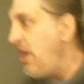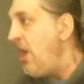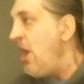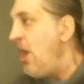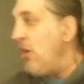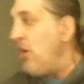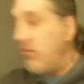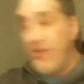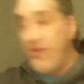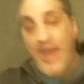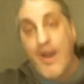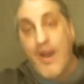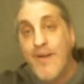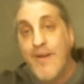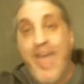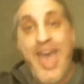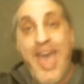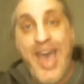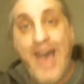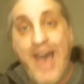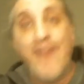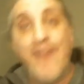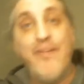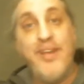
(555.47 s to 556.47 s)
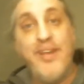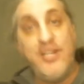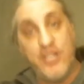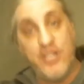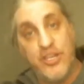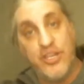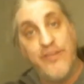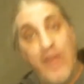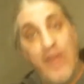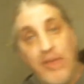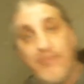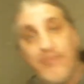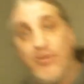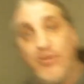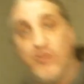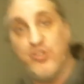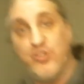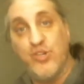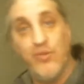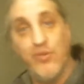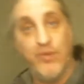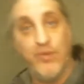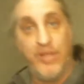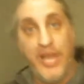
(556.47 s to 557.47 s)
without having to develop
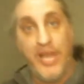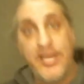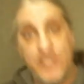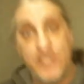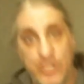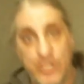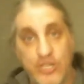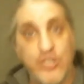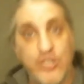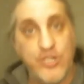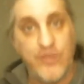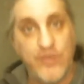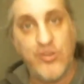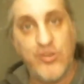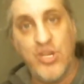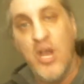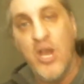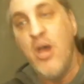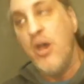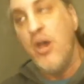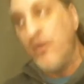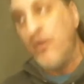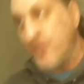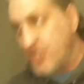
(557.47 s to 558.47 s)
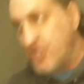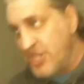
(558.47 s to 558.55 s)
personal relationships, which